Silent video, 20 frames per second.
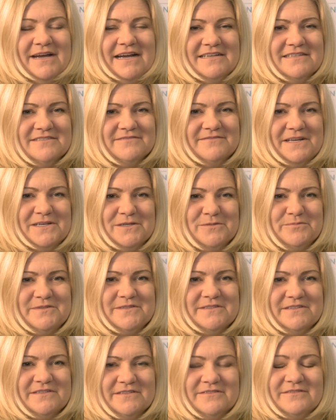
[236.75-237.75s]
I developed
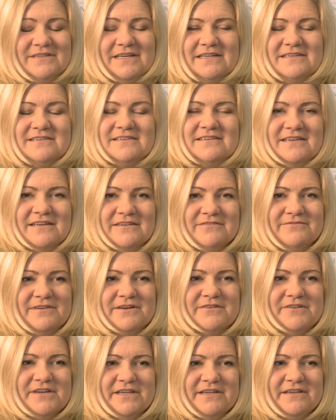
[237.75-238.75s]
uh, then a
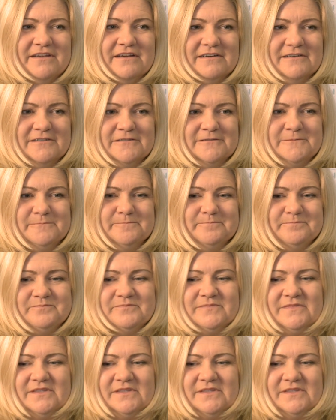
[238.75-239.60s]
very um,